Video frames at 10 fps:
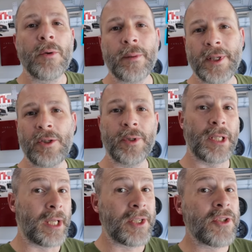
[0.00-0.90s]
We're gonna be
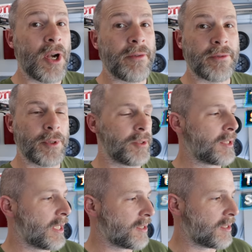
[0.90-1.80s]
doing like soft road
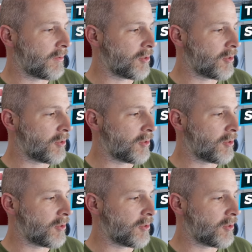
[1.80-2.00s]
kind of stuff.